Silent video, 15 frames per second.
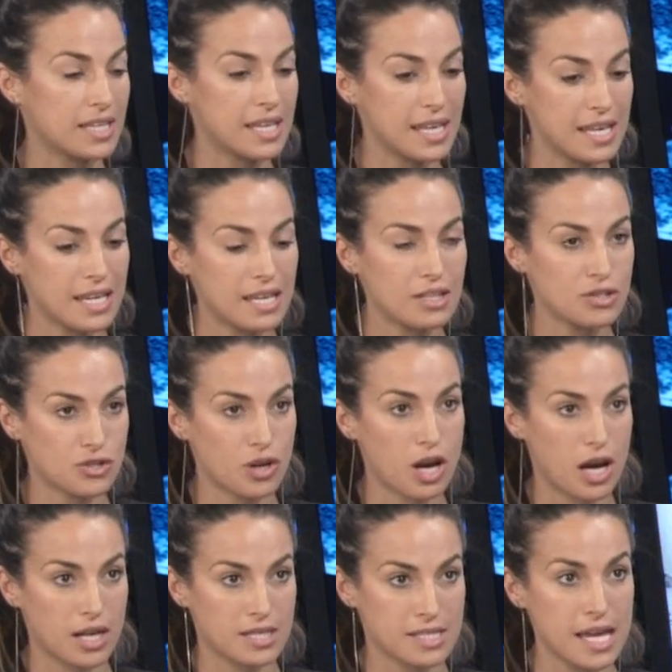key
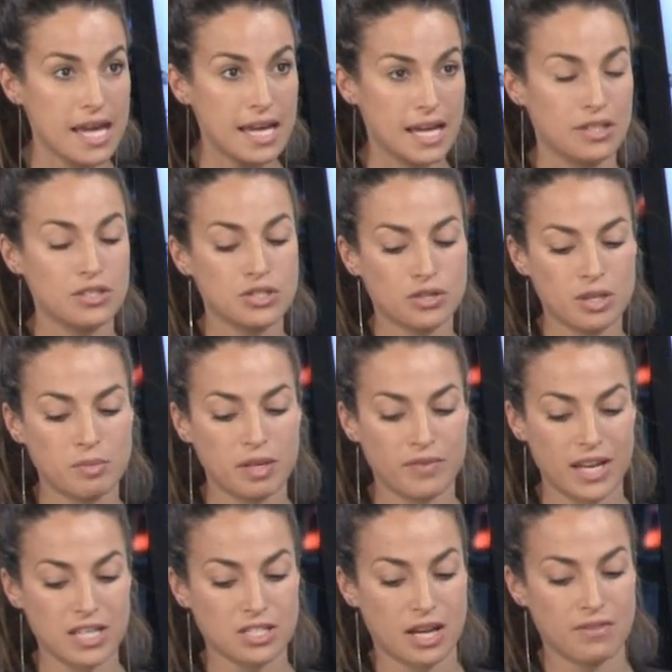drugs in the treatment
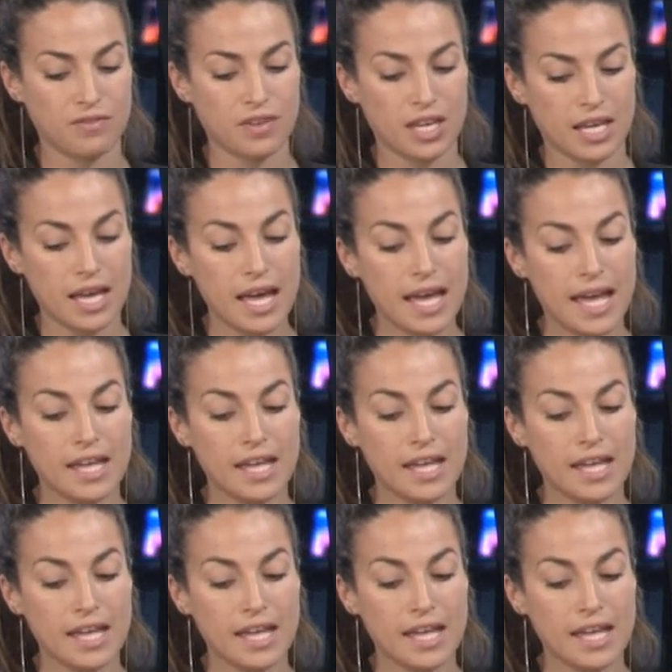of HIV.